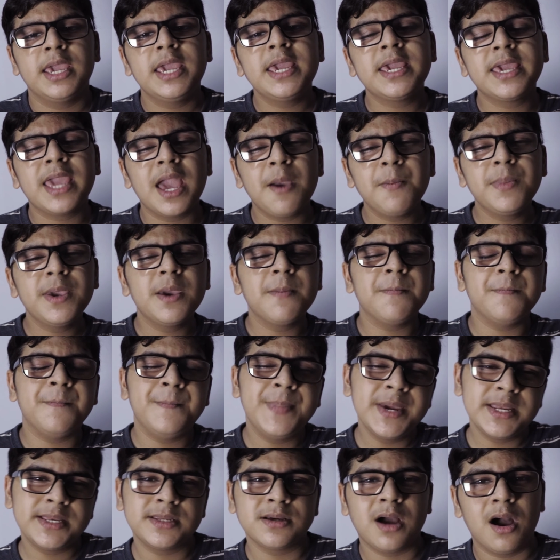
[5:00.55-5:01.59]
it can be a
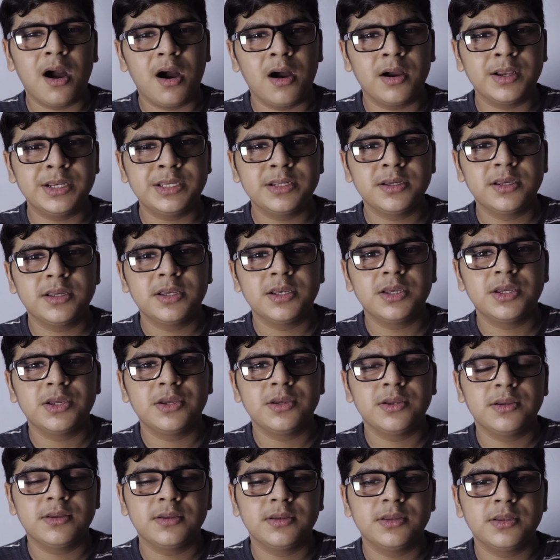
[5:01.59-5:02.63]
bit hard
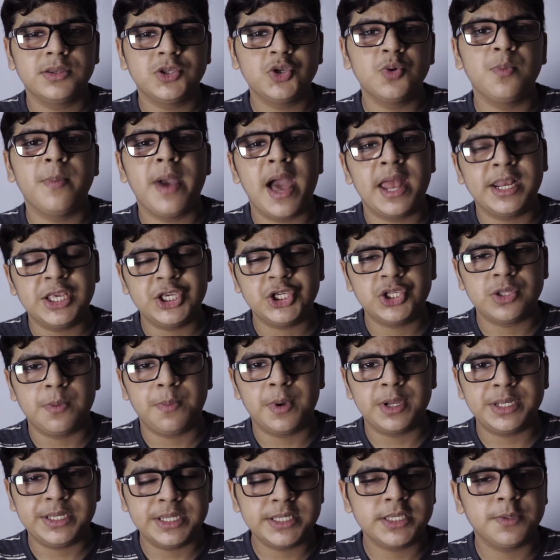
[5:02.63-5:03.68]
to manage the
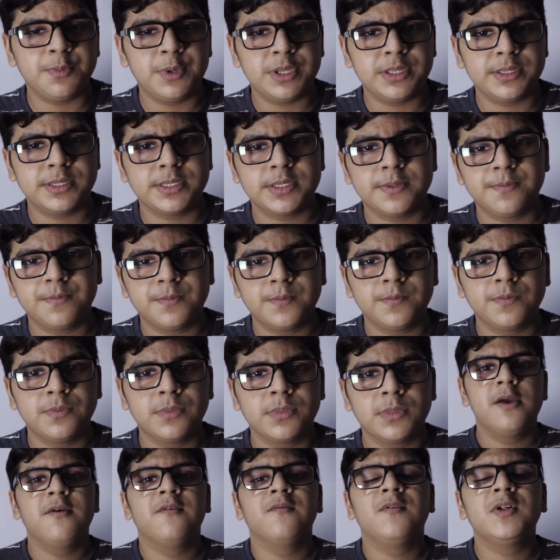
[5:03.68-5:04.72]
participants.
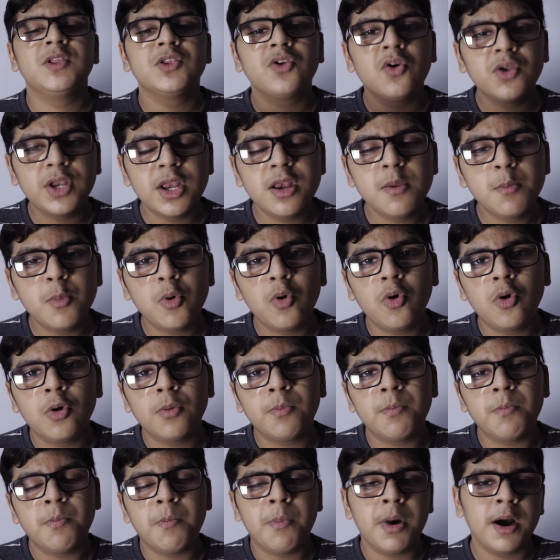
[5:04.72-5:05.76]
Well, not
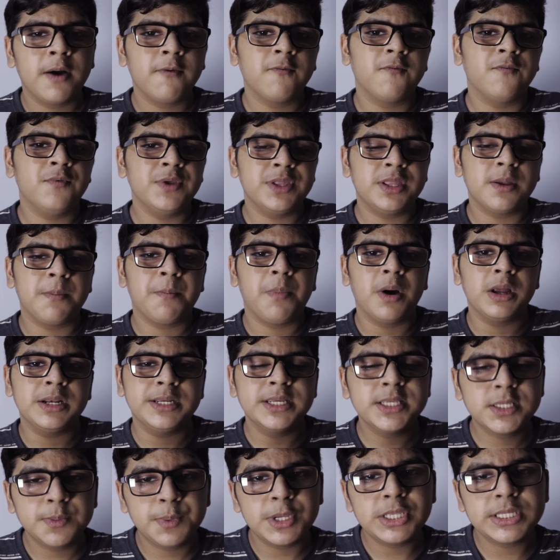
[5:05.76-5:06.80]
anymore, but with the
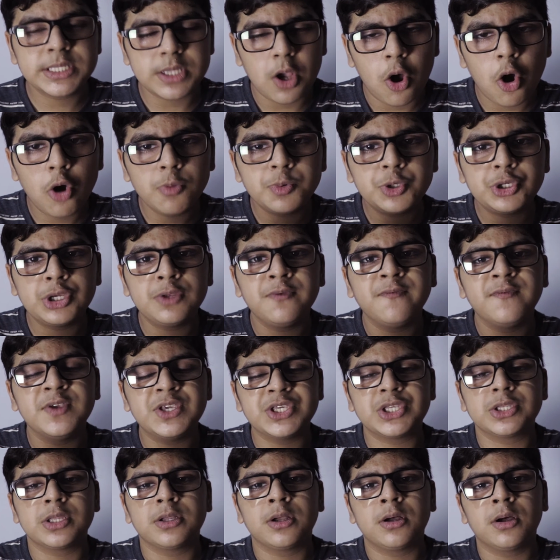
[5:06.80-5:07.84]
participants option
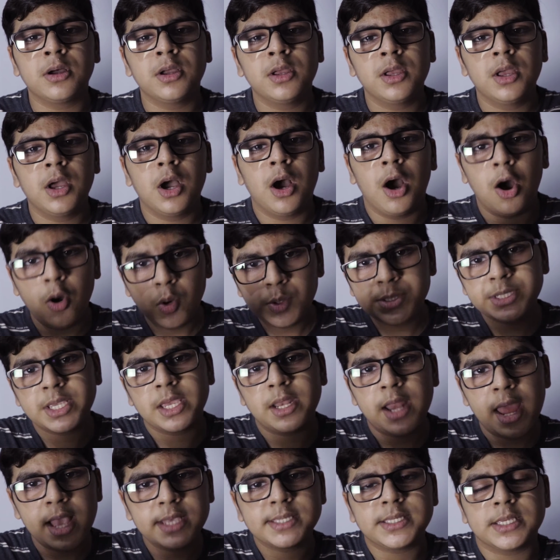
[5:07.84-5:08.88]
which the host
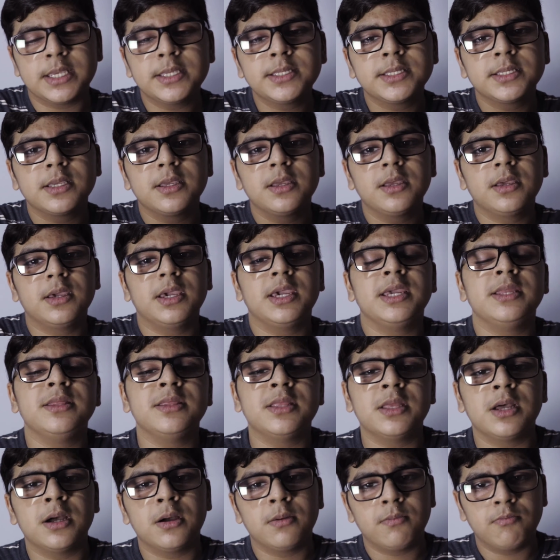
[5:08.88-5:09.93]
can access
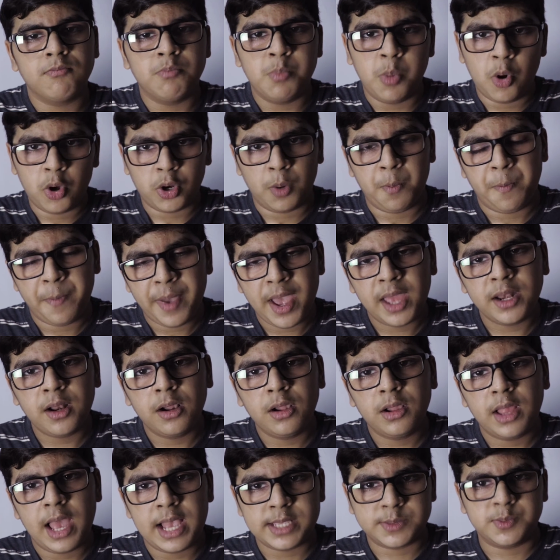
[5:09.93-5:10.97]
in the bottom
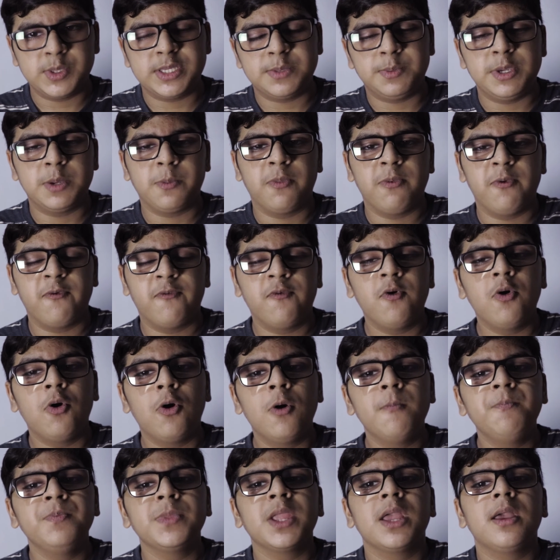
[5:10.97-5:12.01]
panel as we speak
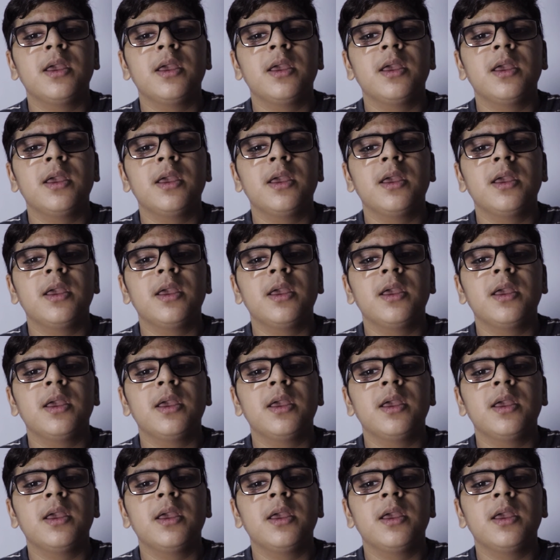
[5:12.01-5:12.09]
before,